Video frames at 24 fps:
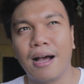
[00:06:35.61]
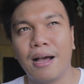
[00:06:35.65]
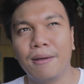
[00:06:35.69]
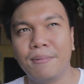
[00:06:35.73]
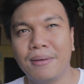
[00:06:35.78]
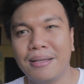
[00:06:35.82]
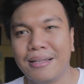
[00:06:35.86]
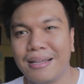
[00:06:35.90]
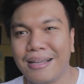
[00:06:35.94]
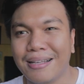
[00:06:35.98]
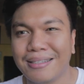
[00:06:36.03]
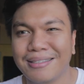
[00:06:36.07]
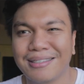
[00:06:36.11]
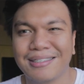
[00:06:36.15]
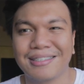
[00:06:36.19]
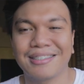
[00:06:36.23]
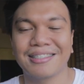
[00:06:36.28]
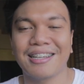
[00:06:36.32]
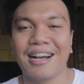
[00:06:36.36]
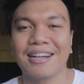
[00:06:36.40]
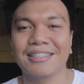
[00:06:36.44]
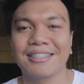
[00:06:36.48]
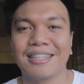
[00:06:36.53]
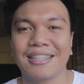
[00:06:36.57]
I mean, it
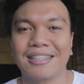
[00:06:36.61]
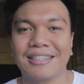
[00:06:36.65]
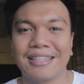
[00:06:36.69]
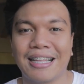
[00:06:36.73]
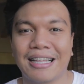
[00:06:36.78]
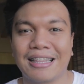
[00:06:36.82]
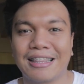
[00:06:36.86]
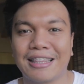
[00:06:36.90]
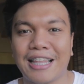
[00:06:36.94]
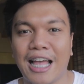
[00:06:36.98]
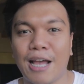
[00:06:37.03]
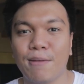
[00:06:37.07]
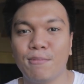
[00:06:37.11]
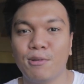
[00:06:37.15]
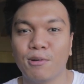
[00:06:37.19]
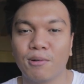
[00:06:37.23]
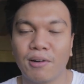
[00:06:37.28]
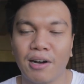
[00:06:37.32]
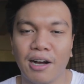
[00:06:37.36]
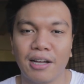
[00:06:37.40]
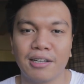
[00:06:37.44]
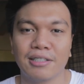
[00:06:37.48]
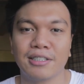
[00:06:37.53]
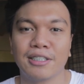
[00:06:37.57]
sucks at that time
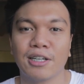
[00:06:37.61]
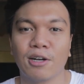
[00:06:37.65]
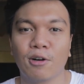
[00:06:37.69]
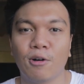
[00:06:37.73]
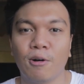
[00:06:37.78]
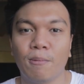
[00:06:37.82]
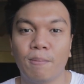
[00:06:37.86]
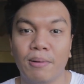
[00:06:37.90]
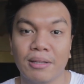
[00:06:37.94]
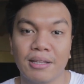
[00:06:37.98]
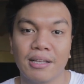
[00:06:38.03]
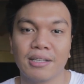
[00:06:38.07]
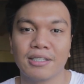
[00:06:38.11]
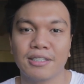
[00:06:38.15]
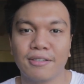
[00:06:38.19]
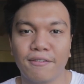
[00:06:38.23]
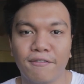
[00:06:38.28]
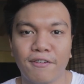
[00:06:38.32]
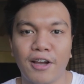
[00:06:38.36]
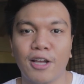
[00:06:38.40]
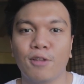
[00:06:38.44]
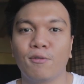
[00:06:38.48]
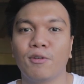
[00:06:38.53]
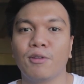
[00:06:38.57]
nung college ako, but it's
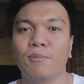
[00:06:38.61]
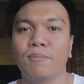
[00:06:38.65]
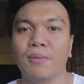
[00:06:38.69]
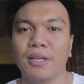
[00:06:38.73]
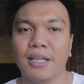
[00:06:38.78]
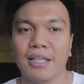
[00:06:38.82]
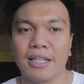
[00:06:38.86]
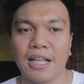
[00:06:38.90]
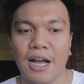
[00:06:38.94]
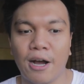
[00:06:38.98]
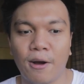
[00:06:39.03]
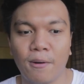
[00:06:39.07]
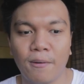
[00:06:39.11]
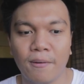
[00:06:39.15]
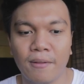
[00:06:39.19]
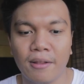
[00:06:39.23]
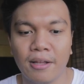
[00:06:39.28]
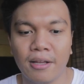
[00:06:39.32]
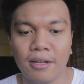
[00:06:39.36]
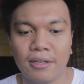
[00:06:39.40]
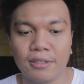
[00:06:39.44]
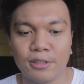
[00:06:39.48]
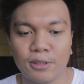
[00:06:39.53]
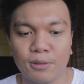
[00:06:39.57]
fine with me now.
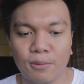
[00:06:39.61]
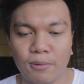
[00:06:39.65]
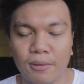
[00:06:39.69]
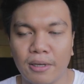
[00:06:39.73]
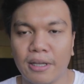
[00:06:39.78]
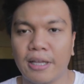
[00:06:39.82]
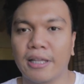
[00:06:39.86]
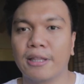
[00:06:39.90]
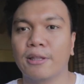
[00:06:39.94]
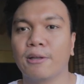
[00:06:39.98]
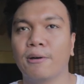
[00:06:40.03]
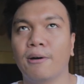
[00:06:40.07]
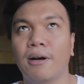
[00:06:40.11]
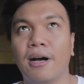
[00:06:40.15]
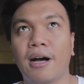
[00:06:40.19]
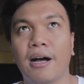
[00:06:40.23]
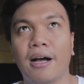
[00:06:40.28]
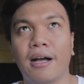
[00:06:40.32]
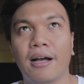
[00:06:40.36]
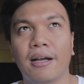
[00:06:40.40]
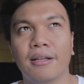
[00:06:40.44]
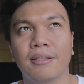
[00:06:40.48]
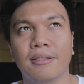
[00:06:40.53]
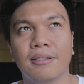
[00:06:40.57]
So, ito,
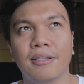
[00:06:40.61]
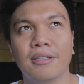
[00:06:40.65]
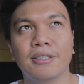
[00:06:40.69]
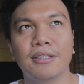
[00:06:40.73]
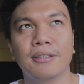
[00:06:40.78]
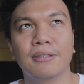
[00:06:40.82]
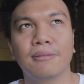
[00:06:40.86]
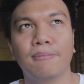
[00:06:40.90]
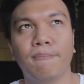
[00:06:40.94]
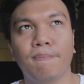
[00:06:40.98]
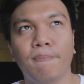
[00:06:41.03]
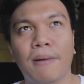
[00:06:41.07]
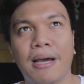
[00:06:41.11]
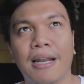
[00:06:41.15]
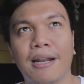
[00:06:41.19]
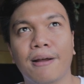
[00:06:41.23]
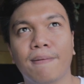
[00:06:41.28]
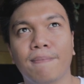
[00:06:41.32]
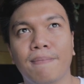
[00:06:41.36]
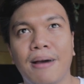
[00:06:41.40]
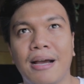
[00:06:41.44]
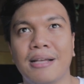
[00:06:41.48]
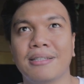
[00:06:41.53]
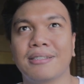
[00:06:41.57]
this
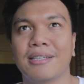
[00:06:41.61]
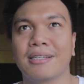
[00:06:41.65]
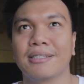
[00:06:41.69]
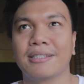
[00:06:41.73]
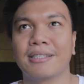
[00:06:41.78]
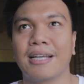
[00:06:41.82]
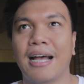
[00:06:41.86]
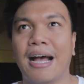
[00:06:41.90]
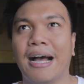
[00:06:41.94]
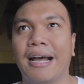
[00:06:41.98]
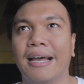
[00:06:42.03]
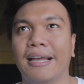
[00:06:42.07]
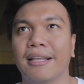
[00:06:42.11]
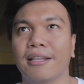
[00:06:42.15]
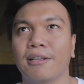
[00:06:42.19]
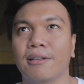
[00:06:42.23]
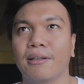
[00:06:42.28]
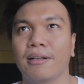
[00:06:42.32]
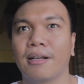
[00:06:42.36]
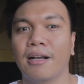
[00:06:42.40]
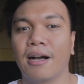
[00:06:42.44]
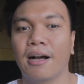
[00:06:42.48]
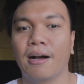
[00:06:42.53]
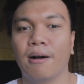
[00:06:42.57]
parang mindset sa akin,
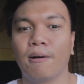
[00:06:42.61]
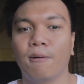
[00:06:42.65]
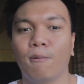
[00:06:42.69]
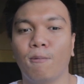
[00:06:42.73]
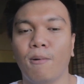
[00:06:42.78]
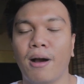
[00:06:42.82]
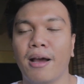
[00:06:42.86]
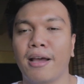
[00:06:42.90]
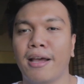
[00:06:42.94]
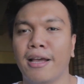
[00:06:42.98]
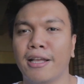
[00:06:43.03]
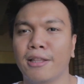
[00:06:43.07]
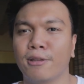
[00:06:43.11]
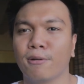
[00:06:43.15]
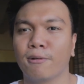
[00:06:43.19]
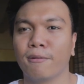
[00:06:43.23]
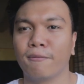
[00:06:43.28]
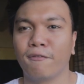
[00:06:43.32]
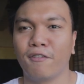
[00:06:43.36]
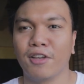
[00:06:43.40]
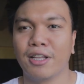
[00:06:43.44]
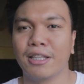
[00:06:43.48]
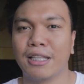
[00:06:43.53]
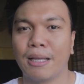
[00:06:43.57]
why I
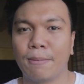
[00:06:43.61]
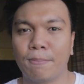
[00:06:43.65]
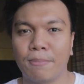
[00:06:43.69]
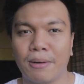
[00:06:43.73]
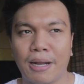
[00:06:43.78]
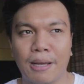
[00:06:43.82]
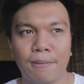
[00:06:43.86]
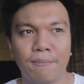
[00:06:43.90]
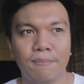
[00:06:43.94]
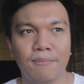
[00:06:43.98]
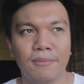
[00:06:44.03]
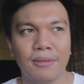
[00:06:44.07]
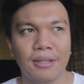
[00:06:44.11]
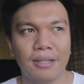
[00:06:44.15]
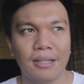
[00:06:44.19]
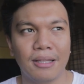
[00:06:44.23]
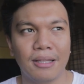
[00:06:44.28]
don't feel deprived